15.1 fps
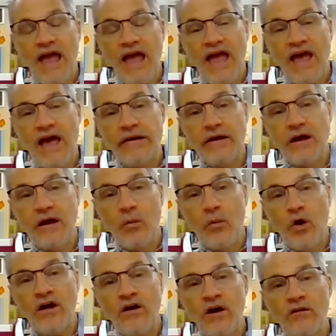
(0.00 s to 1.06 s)
And
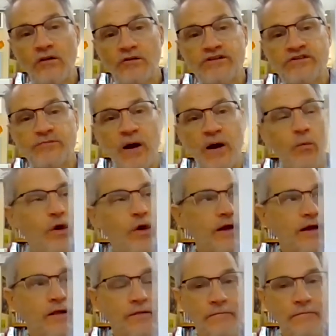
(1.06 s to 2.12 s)
what color is my
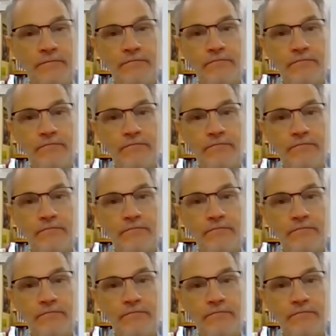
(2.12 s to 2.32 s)
whale?